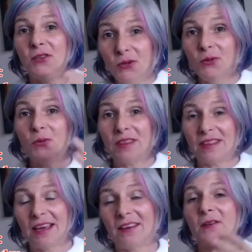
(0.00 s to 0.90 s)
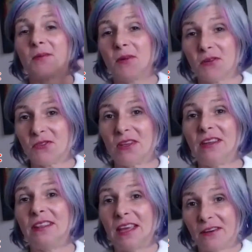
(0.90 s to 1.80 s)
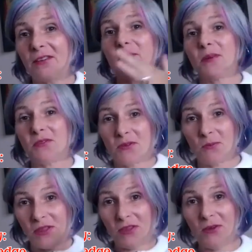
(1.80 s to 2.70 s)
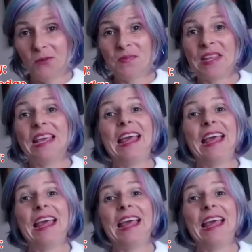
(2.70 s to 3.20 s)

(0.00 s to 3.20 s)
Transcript: you with that other person and that other person with you,